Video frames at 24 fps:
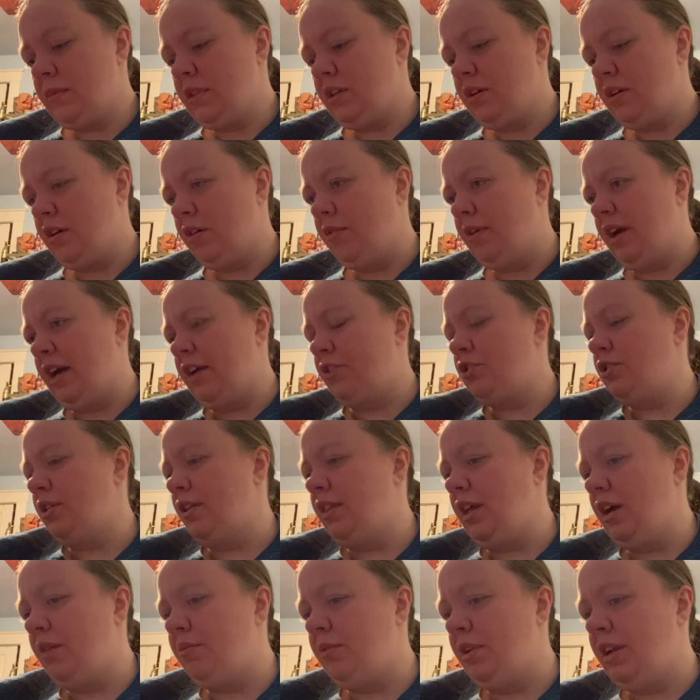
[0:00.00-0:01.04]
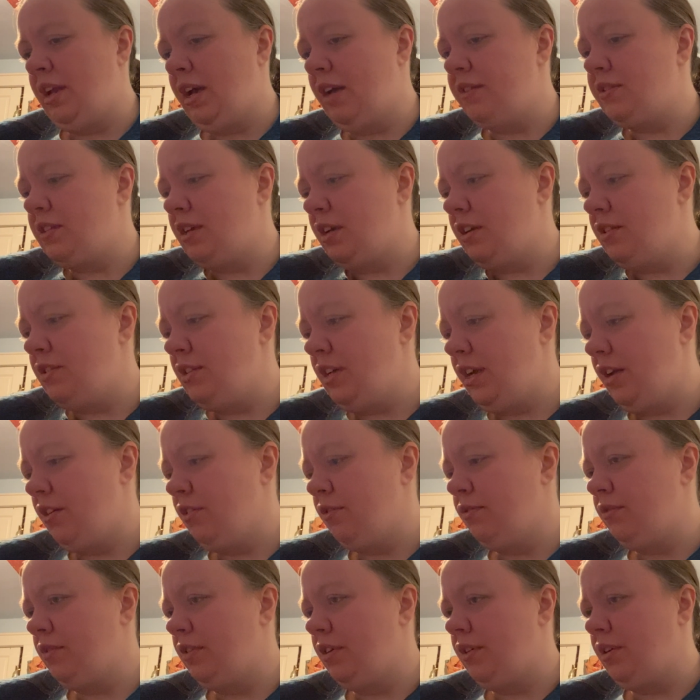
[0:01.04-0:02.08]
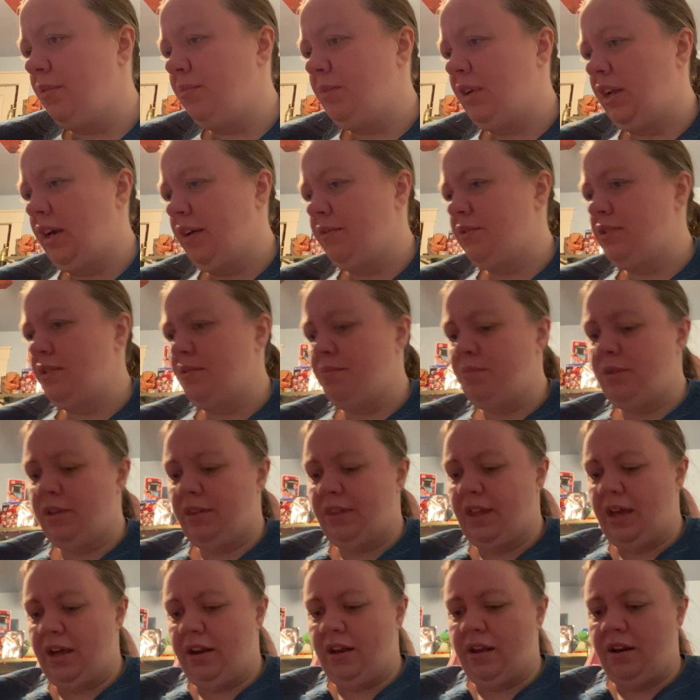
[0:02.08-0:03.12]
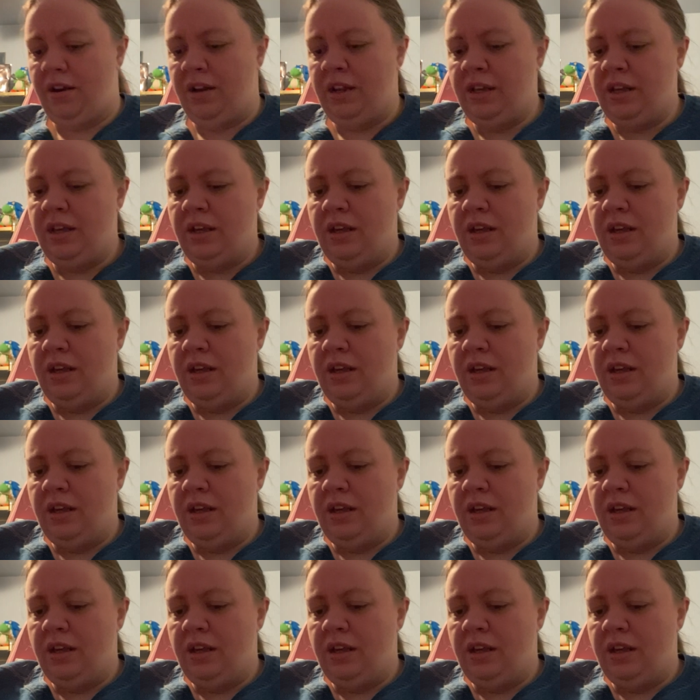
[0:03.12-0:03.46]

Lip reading: Oh, actually, that one has a container for it. I'm going to have to put that in.